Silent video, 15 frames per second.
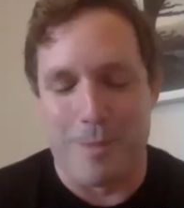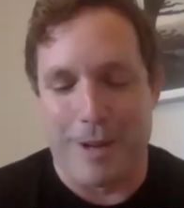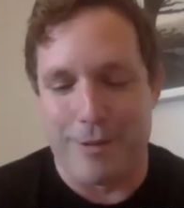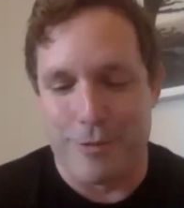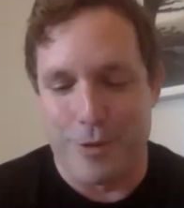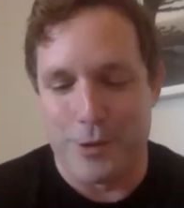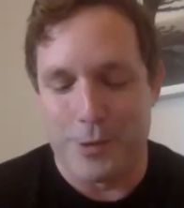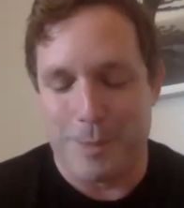by
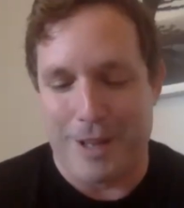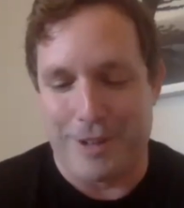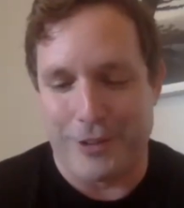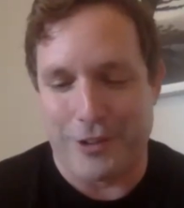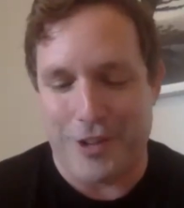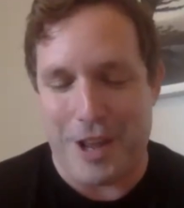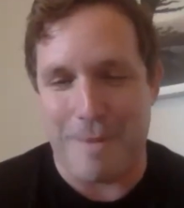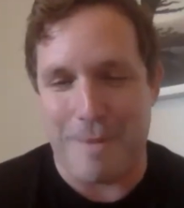rose
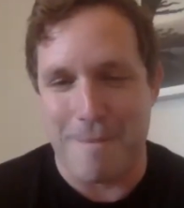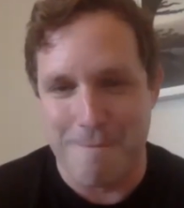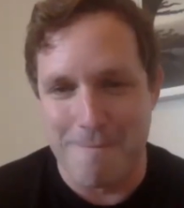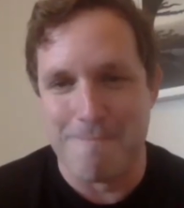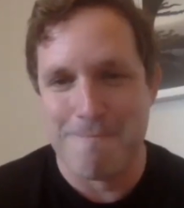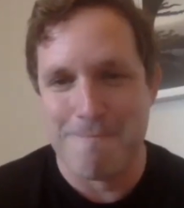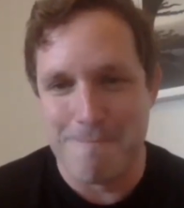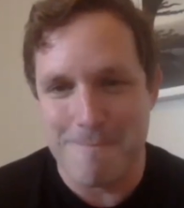petals. Yeah. Mm-hmm.
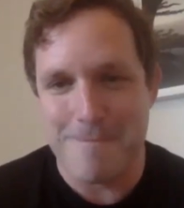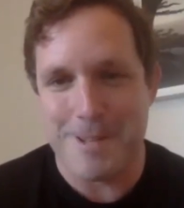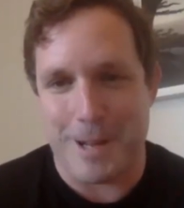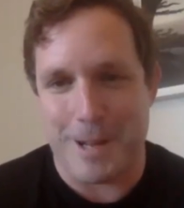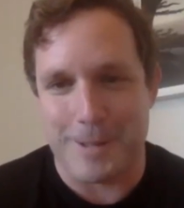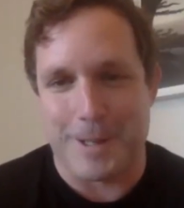Yes, yes. Like.